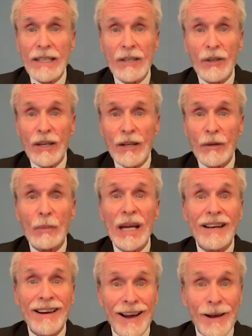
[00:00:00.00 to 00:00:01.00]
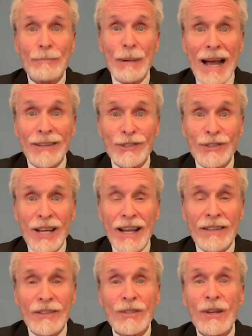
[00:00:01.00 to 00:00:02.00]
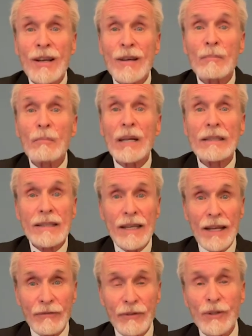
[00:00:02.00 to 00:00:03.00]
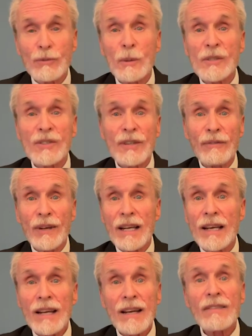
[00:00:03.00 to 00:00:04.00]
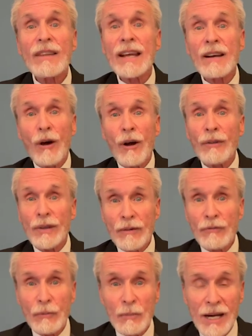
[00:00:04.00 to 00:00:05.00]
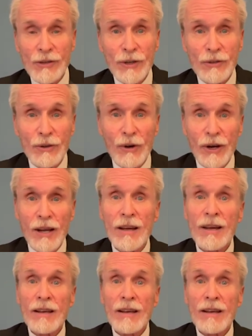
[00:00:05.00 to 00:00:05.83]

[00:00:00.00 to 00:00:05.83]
It can be a compound sentence, but if you're specific, then all the information is going to